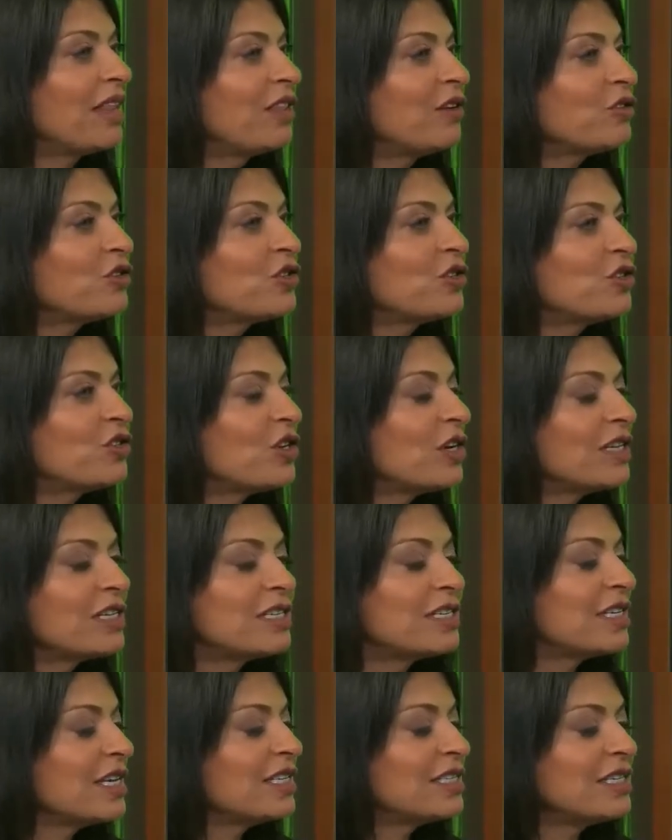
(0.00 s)

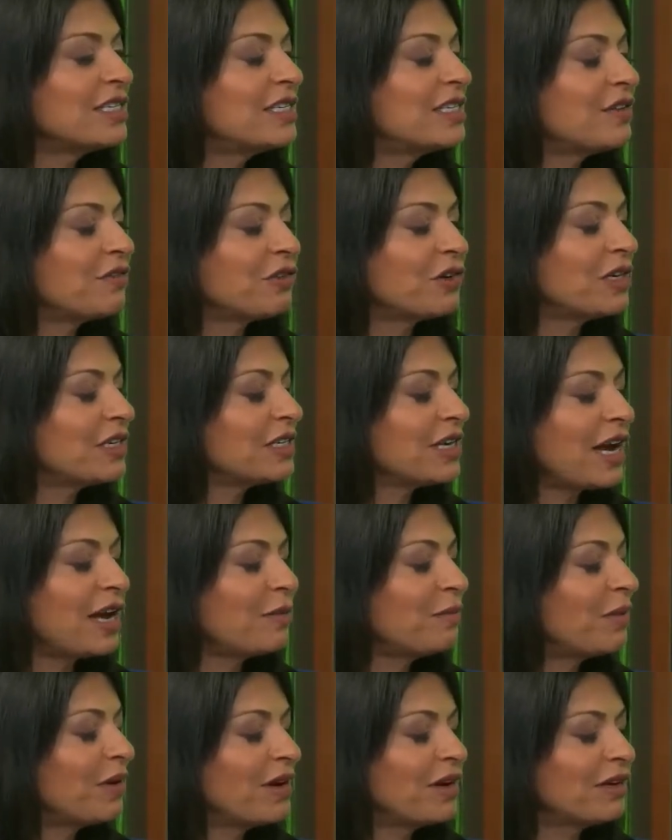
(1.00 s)
It's a different
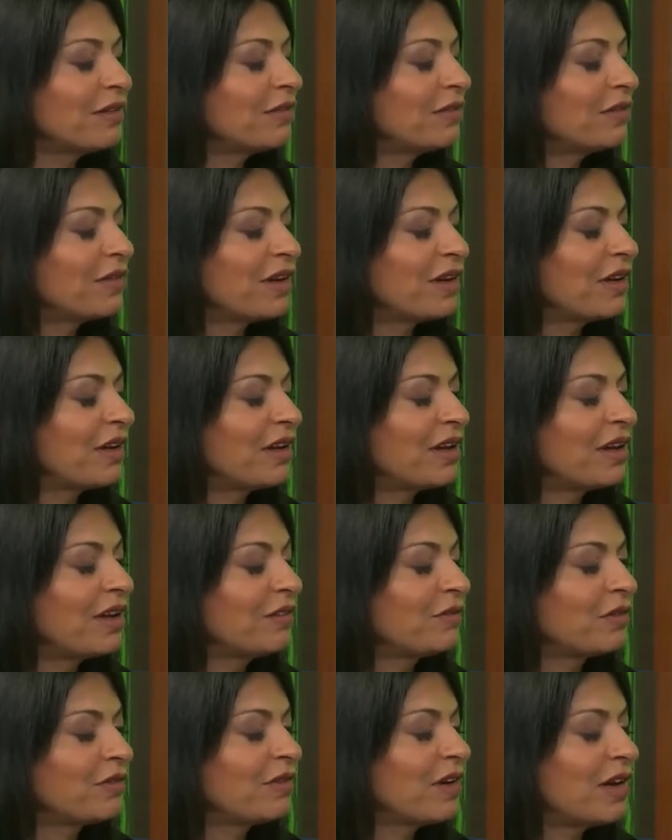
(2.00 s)
type of.
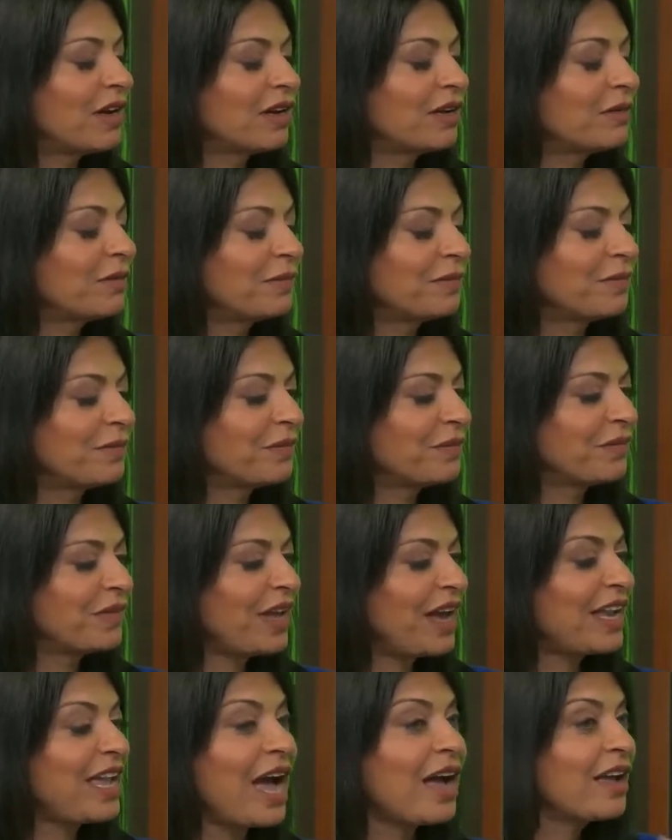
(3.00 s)
Well,
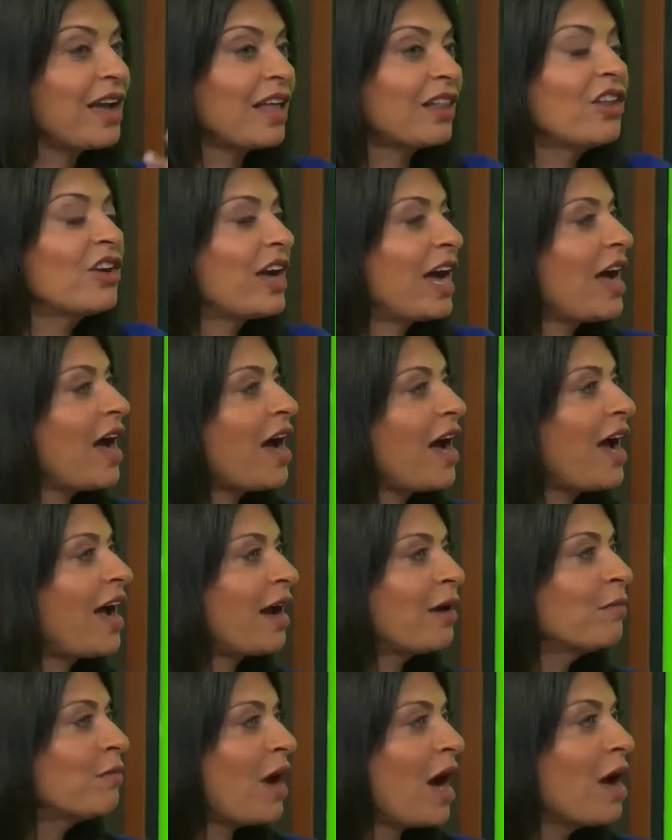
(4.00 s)

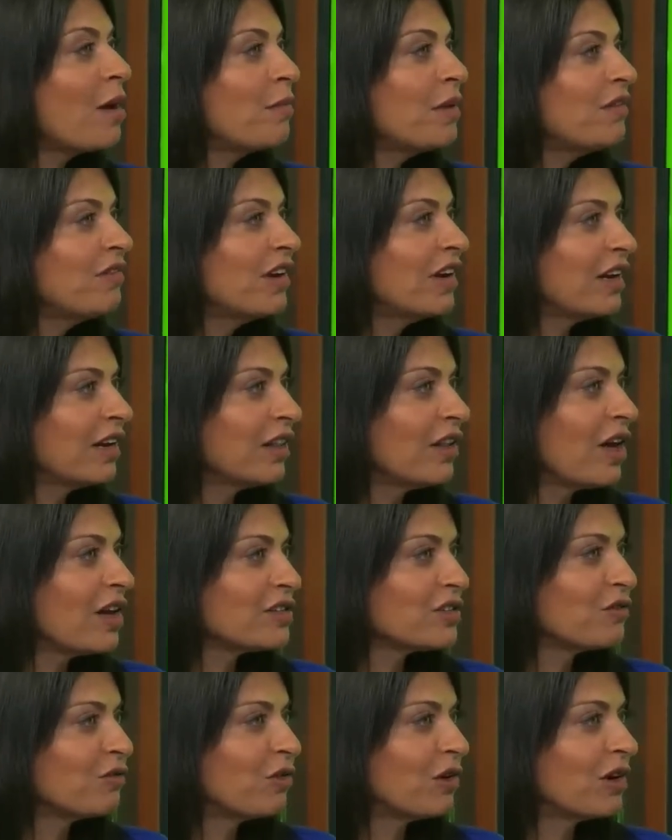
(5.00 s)
I'm even at a
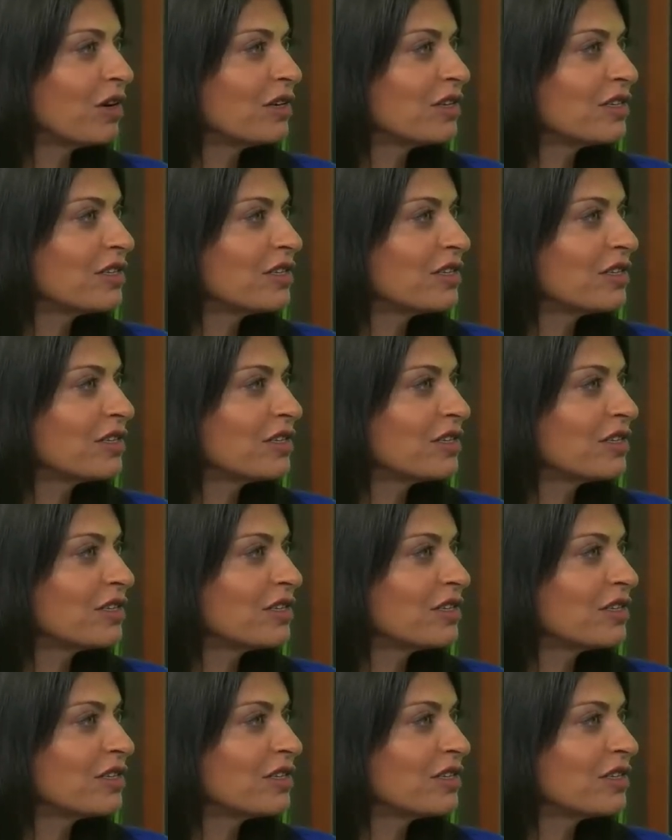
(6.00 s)
loss of words.